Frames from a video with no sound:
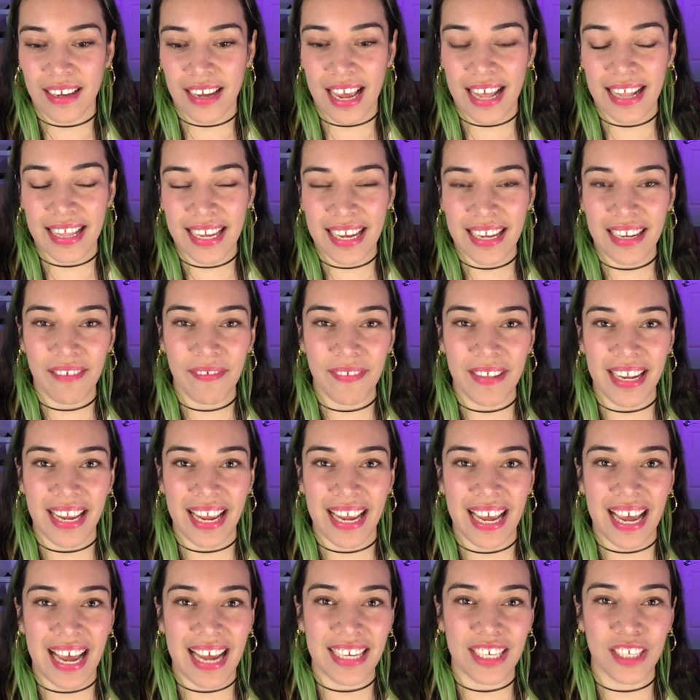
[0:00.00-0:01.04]
At the end of the
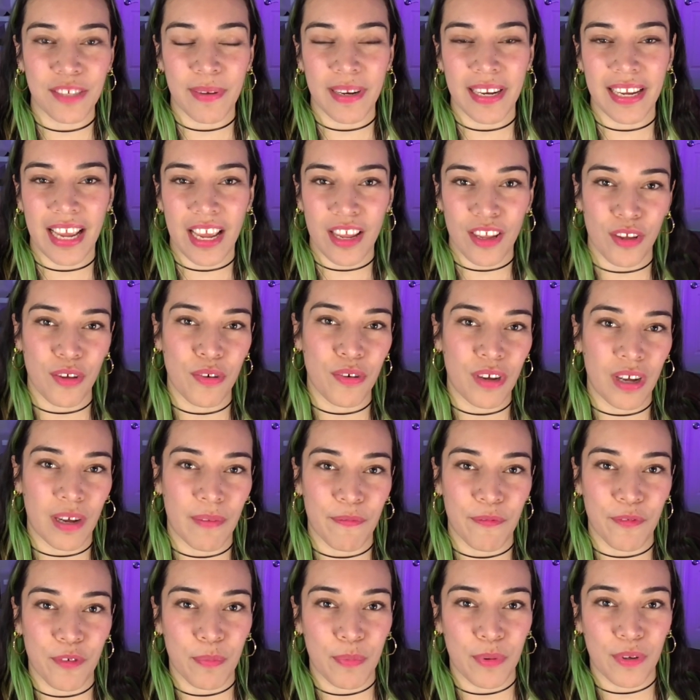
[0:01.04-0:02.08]
day, I just want to get you
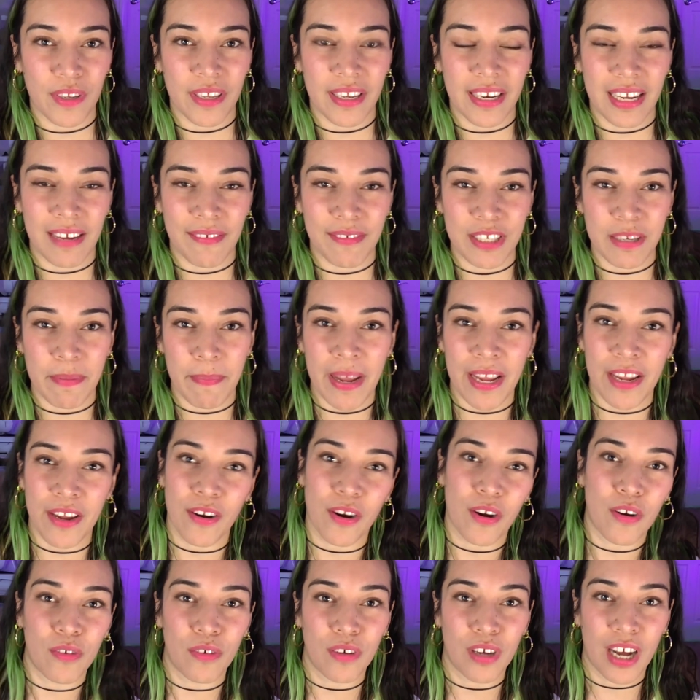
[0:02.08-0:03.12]
comfortable enough to make
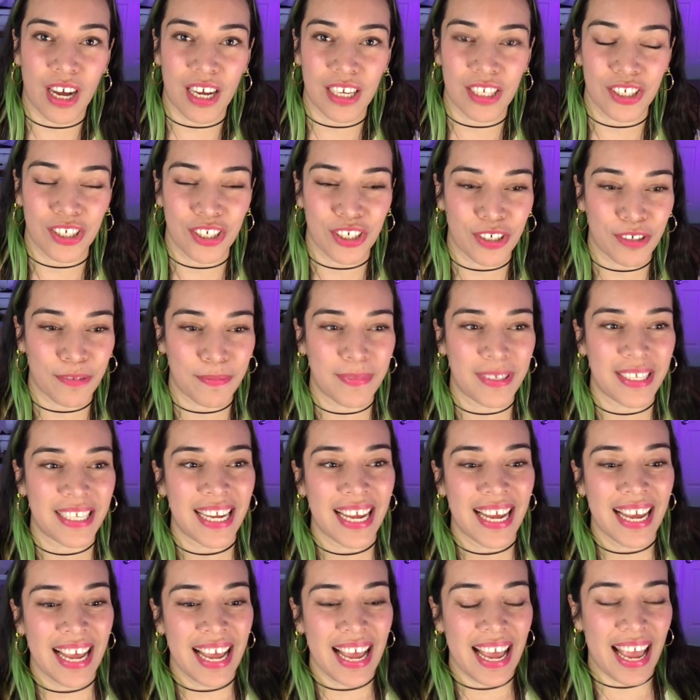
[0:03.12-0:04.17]
your own costumes
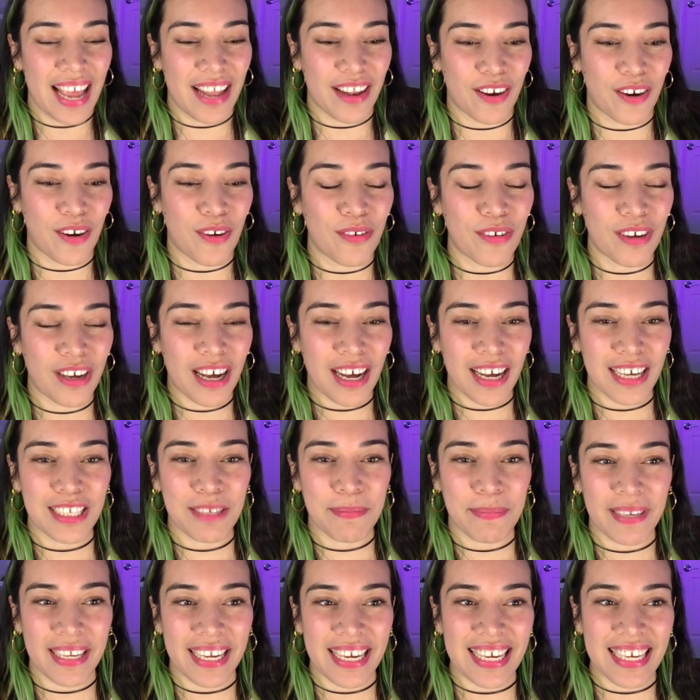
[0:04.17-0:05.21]
and your own
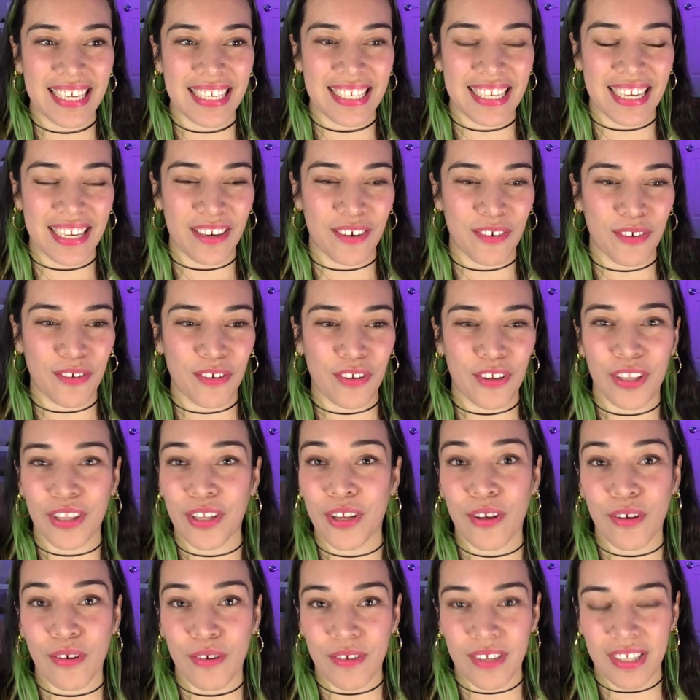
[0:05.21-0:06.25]
cosplays and your own
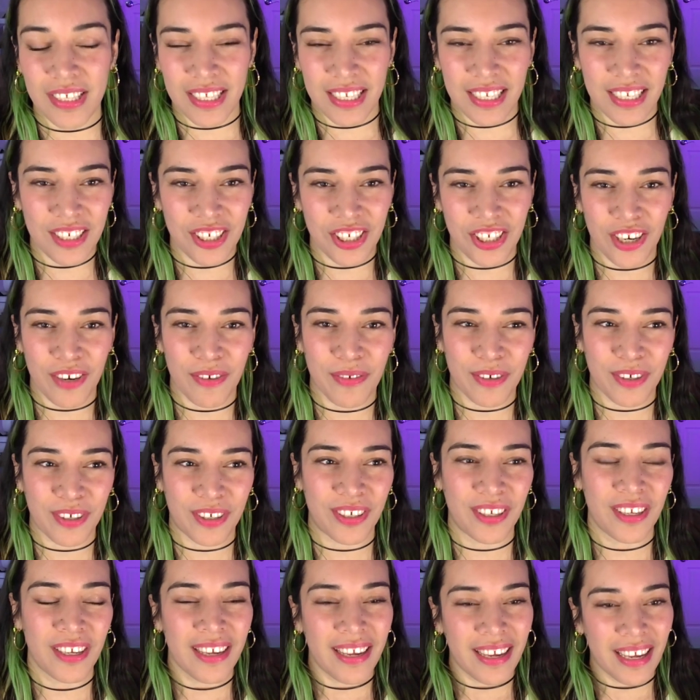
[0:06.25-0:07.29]
clothes in
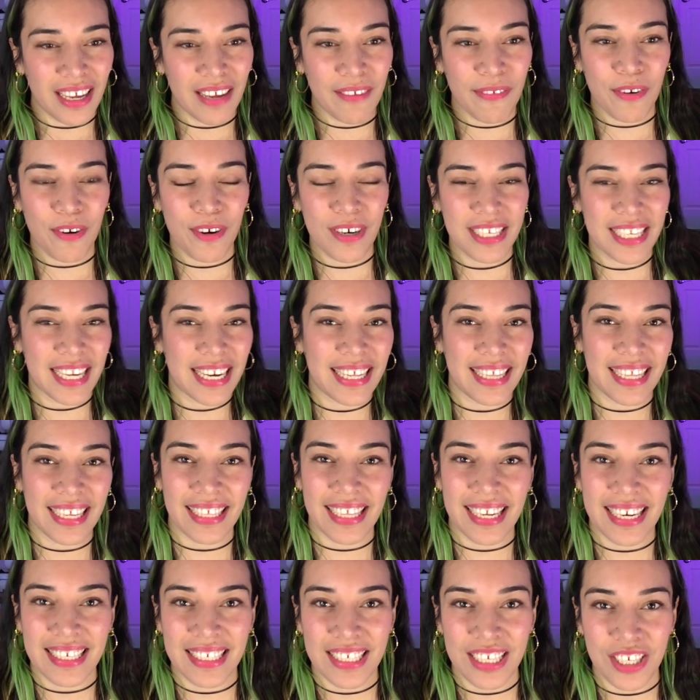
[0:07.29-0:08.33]
general. Of course, anything
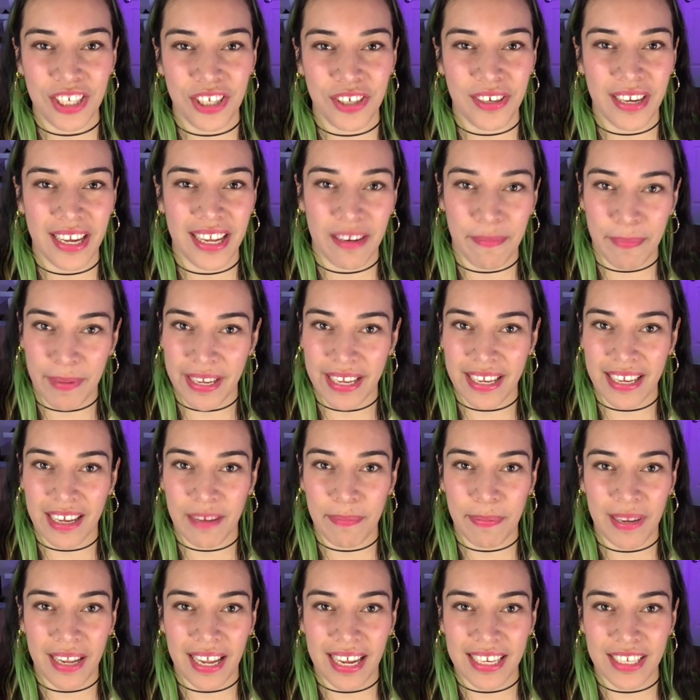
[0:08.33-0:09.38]
that I teach you can be
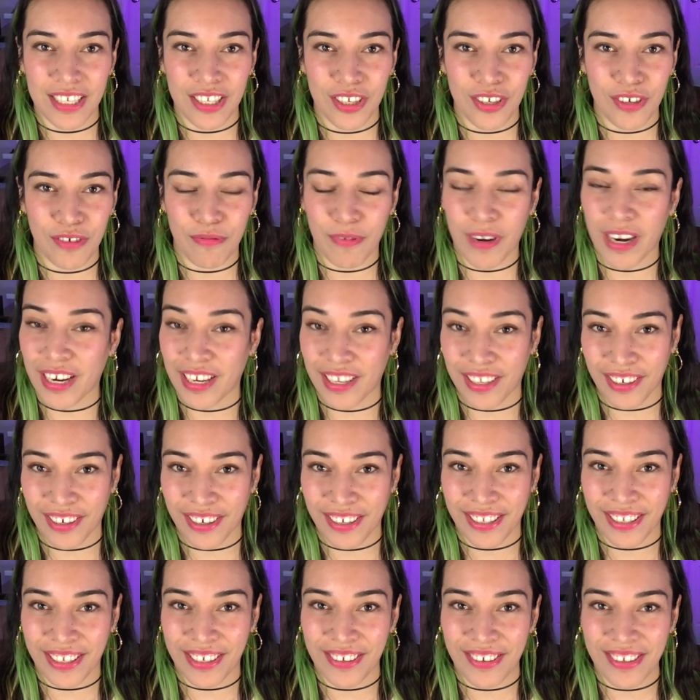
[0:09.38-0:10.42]
applied to regular
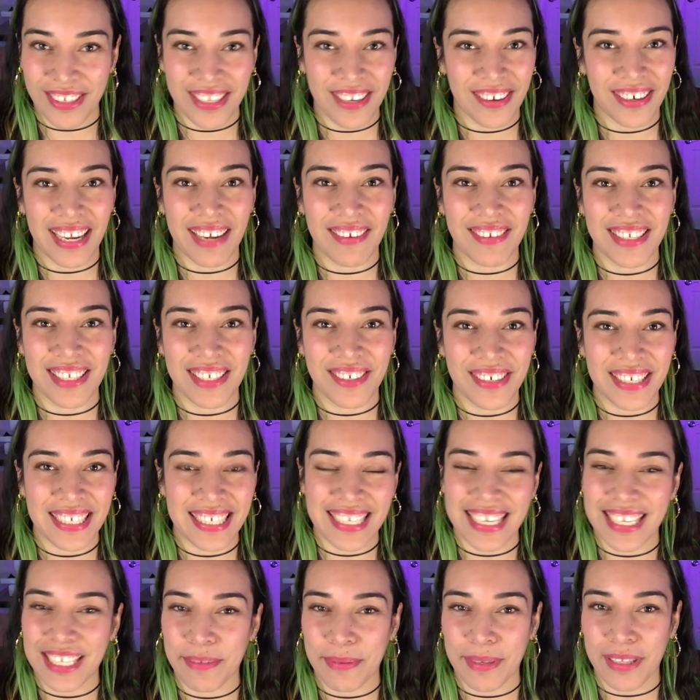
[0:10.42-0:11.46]
clothes. You don't have to do it
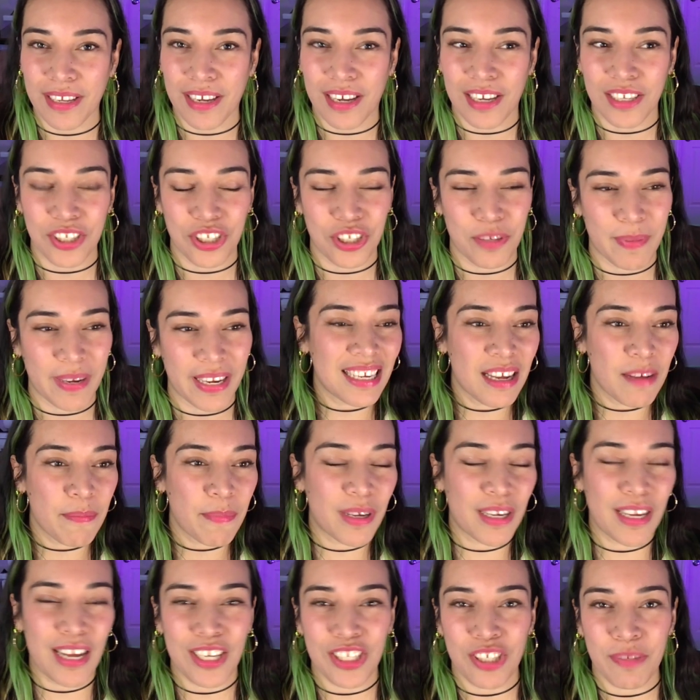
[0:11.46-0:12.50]
just with costuming,
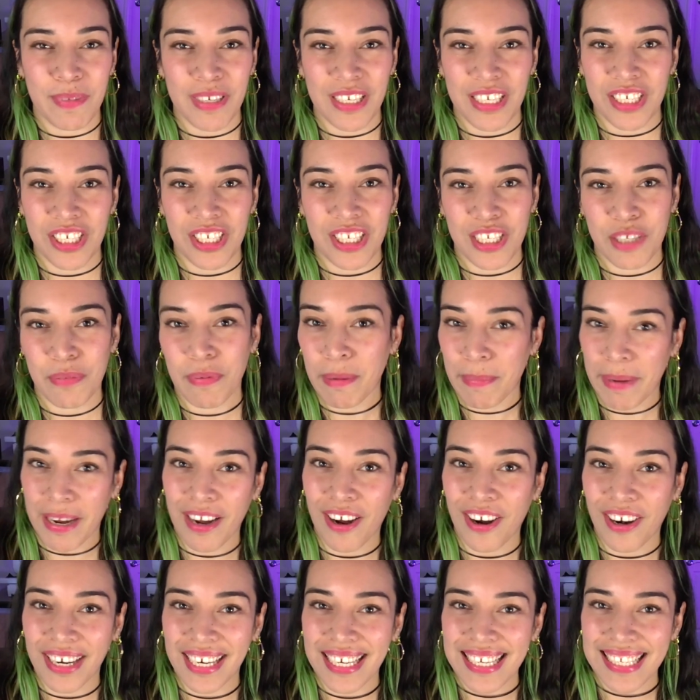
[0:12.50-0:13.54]
but costuming is just where my
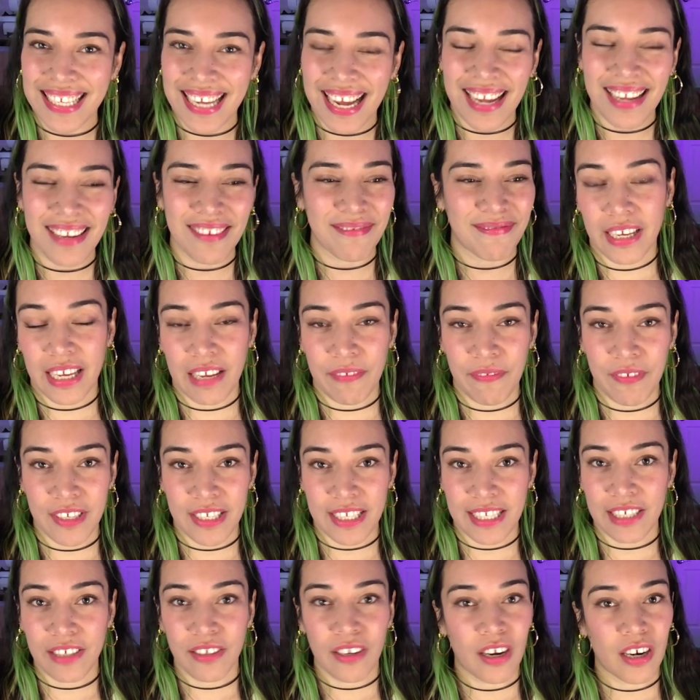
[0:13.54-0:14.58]
heart is at. If you
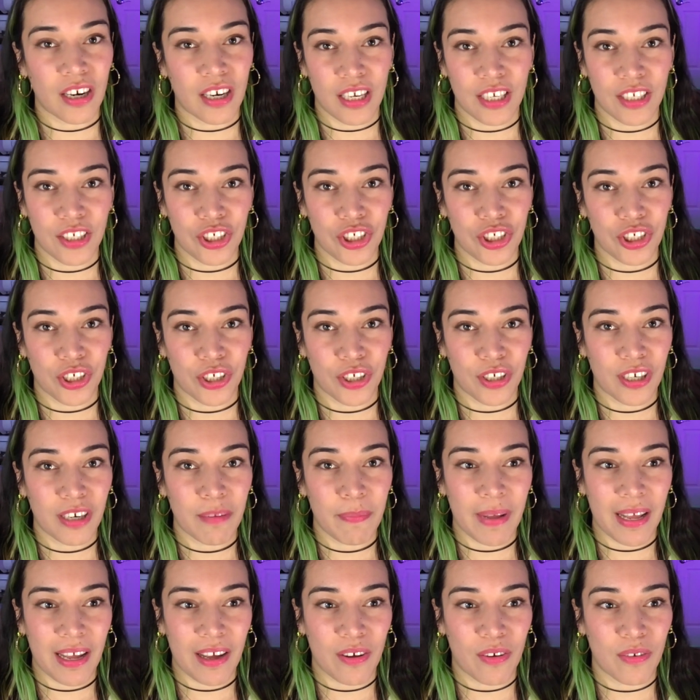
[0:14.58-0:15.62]
still are unsure
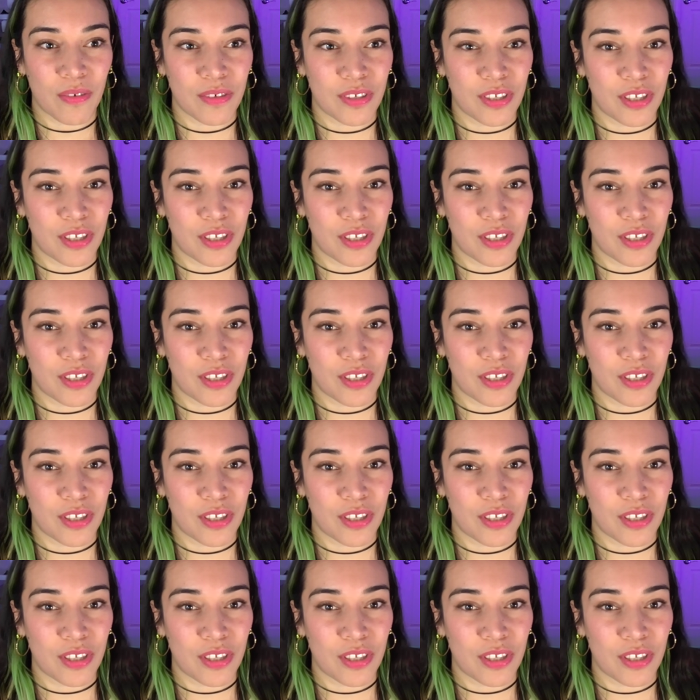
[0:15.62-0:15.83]
about